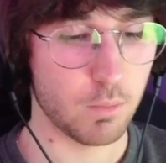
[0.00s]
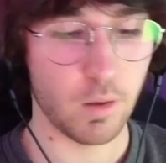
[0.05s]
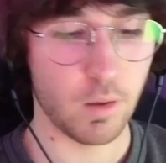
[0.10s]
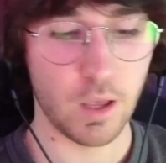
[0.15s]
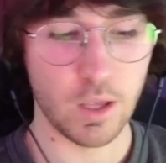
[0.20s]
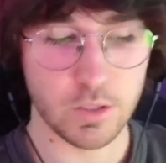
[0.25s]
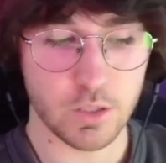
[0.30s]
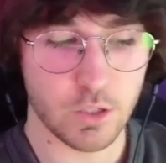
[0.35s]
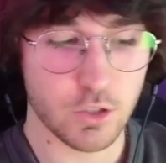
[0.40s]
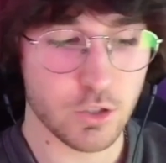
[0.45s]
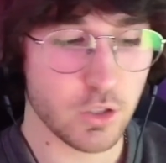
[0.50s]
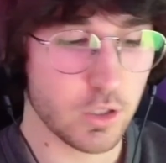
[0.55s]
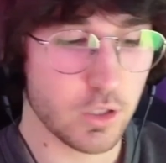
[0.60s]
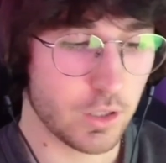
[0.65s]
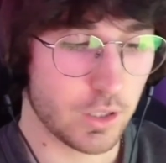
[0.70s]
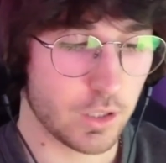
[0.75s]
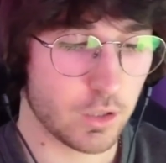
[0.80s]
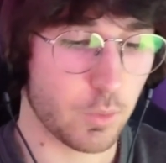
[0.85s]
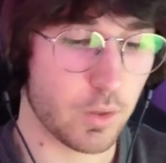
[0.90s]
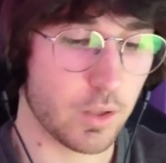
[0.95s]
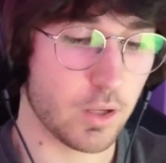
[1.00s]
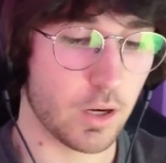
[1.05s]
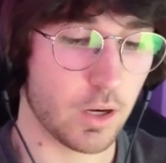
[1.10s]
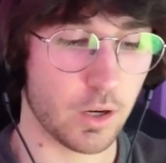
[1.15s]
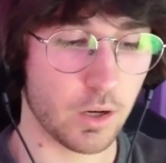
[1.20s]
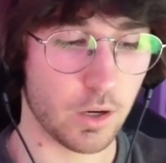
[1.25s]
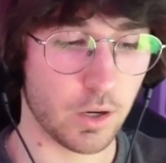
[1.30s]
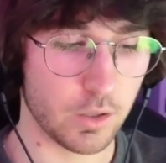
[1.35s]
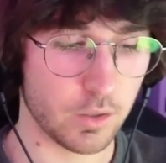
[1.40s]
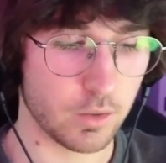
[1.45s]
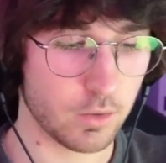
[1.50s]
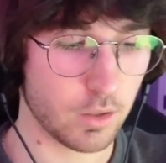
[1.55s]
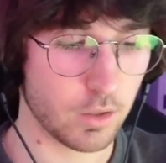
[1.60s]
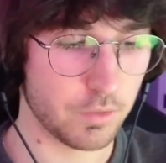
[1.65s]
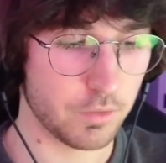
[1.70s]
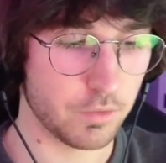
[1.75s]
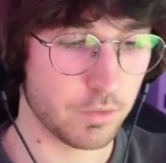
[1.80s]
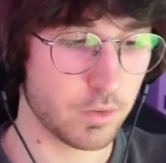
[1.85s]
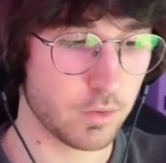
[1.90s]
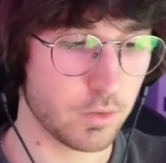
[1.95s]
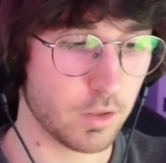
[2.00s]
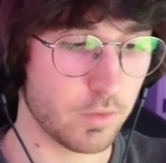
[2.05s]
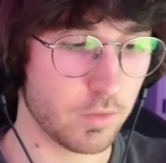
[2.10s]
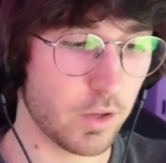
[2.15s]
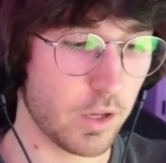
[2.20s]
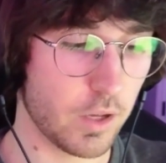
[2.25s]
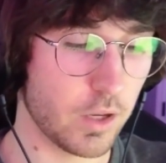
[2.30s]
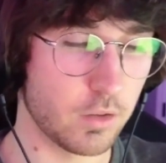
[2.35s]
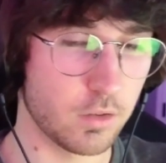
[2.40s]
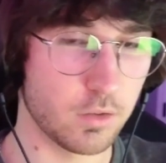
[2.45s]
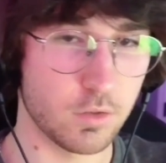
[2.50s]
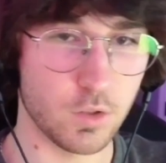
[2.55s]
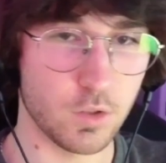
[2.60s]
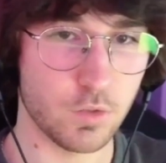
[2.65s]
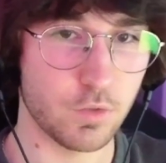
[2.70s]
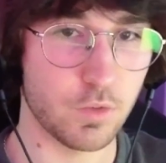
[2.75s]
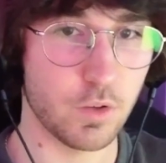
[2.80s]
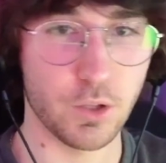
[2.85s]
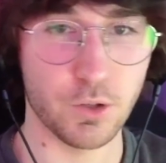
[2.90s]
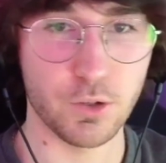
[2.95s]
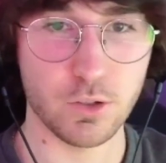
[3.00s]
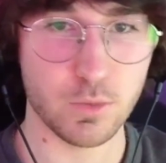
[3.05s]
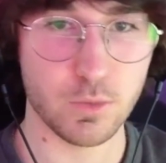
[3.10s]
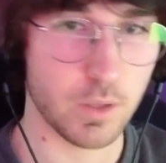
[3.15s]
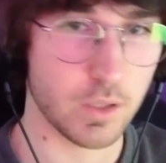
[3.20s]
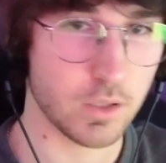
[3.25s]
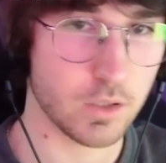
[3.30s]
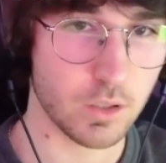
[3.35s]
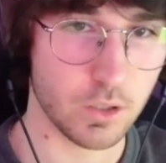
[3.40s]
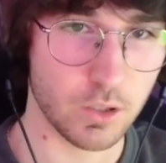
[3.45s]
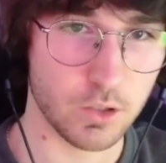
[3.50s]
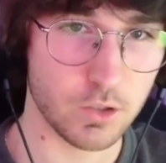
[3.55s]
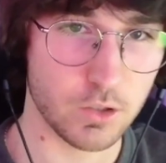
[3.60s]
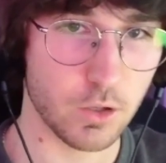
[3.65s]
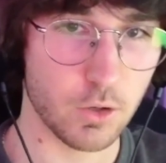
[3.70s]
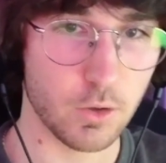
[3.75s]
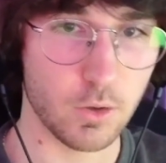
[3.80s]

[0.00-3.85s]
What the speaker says: essentially, like the way that I kind of convey it is just fillers basically. So